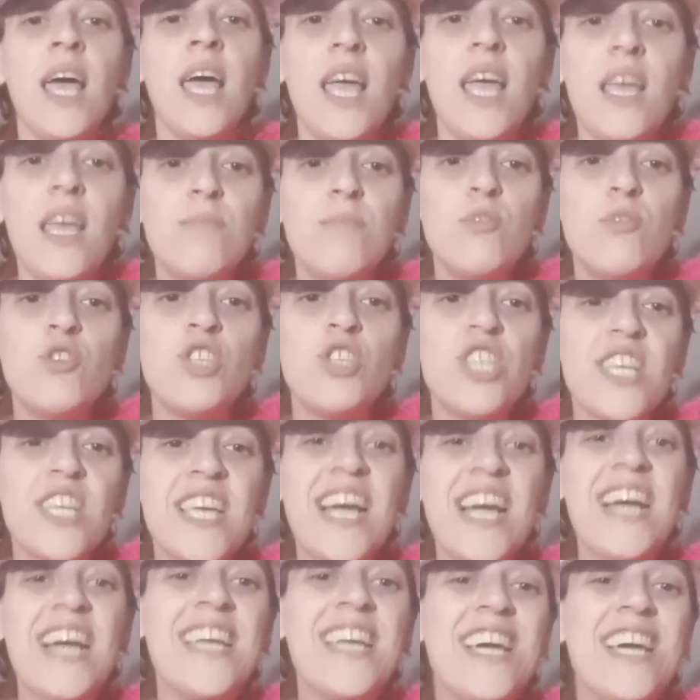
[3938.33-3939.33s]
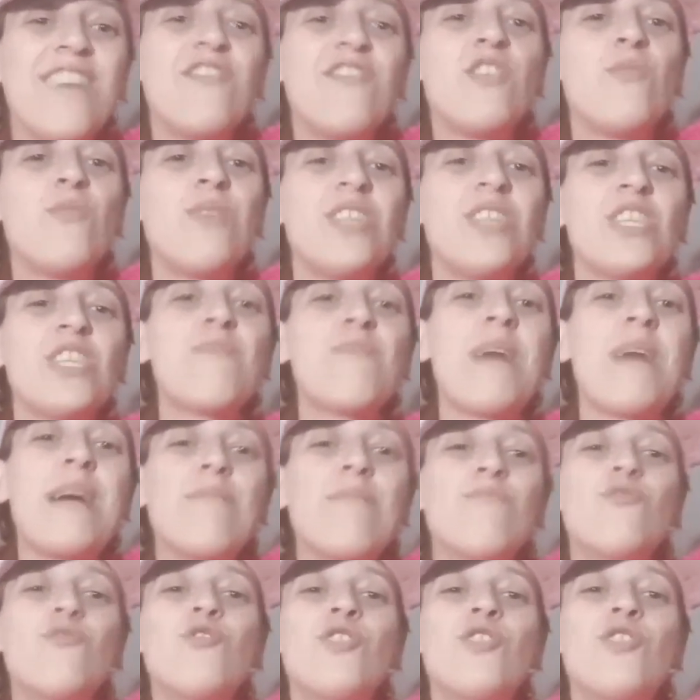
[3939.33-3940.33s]
Emoji guy, everyone
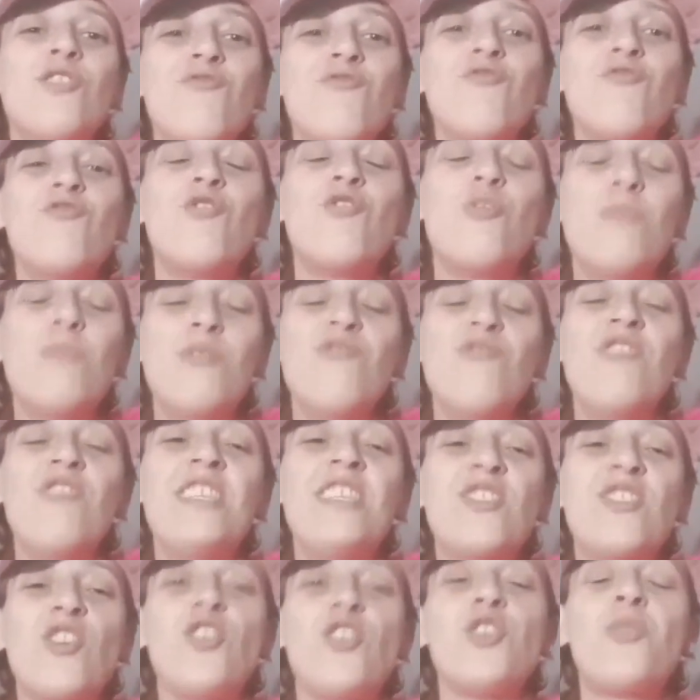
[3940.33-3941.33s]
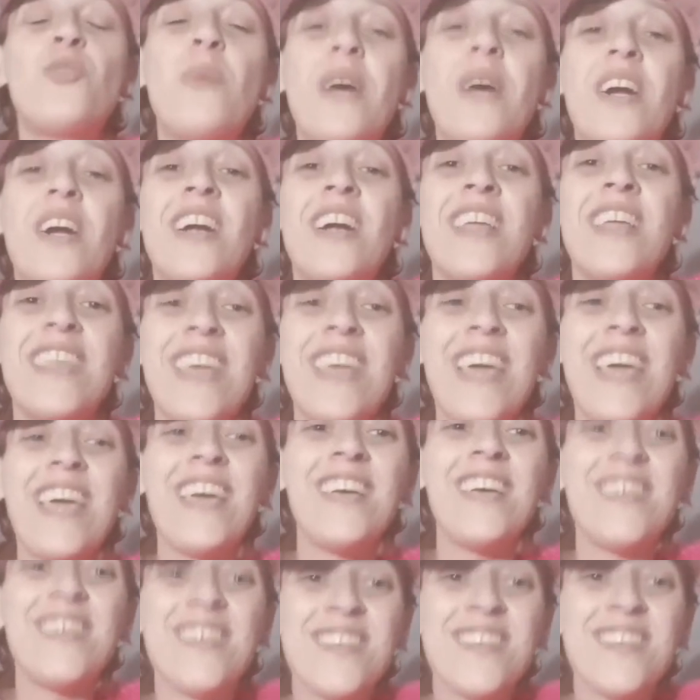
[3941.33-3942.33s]
spam Roman Reigns on Twitter.
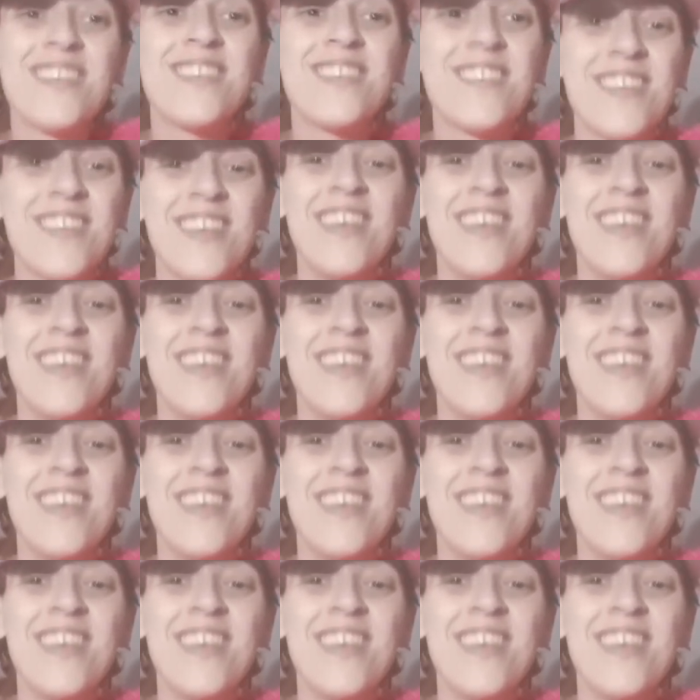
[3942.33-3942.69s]
Yes.